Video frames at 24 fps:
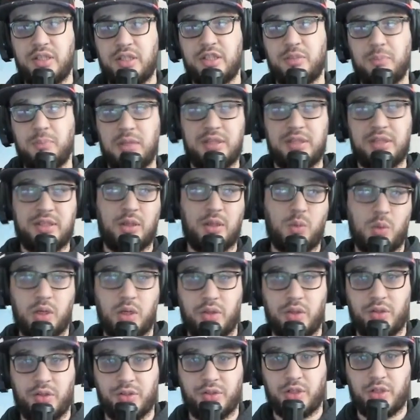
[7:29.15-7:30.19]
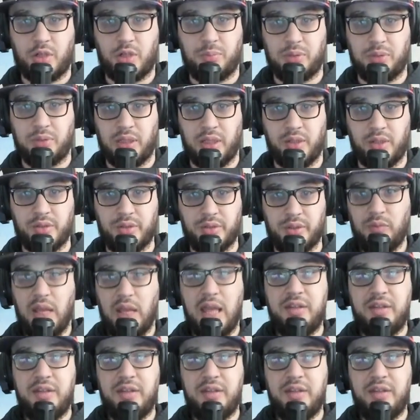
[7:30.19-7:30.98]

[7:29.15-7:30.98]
is missing one of their star players.